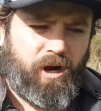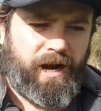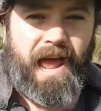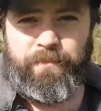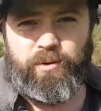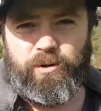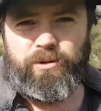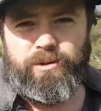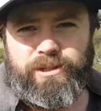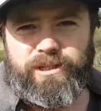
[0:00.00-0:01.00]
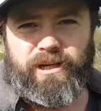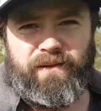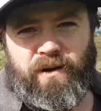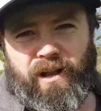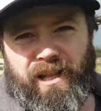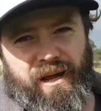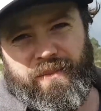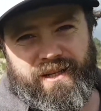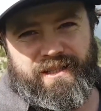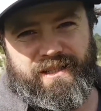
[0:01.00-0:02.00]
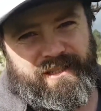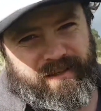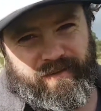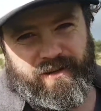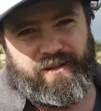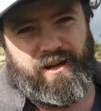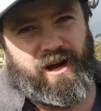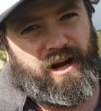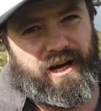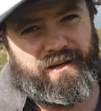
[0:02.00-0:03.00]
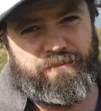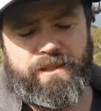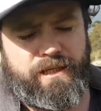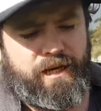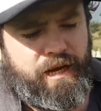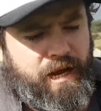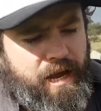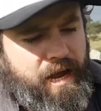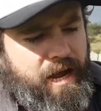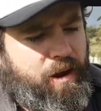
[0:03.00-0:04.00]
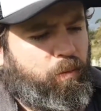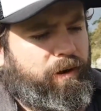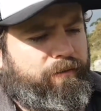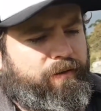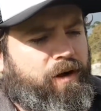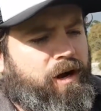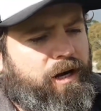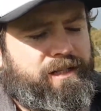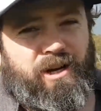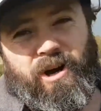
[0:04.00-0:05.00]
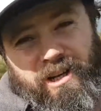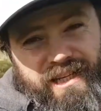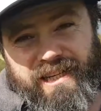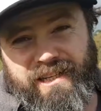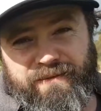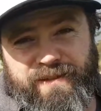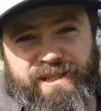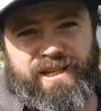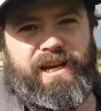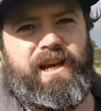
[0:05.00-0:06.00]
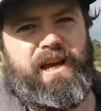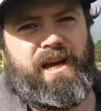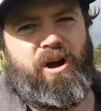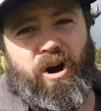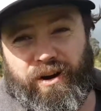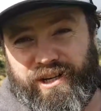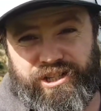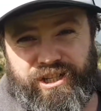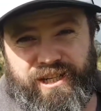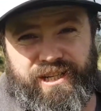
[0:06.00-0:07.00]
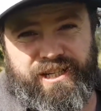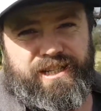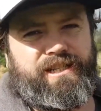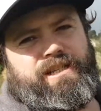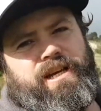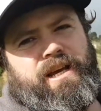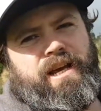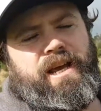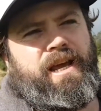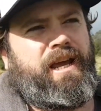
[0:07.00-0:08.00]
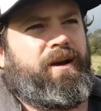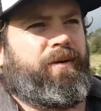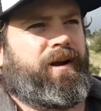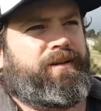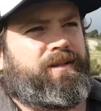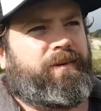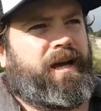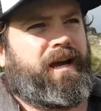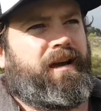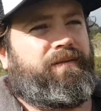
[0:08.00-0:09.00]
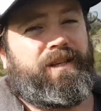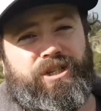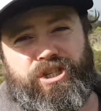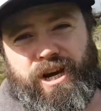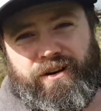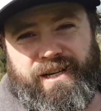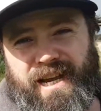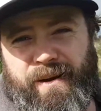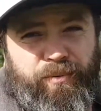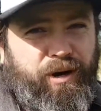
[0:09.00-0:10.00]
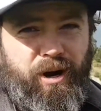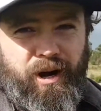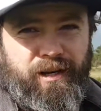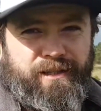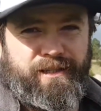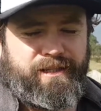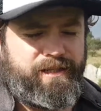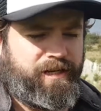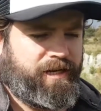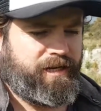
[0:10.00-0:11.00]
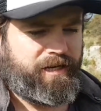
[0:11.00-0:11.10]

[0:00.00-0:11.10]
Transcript: got apples, I've got lemons, I've got limes, we've got olives, oranges. What else do we have? There's cherries, apricots.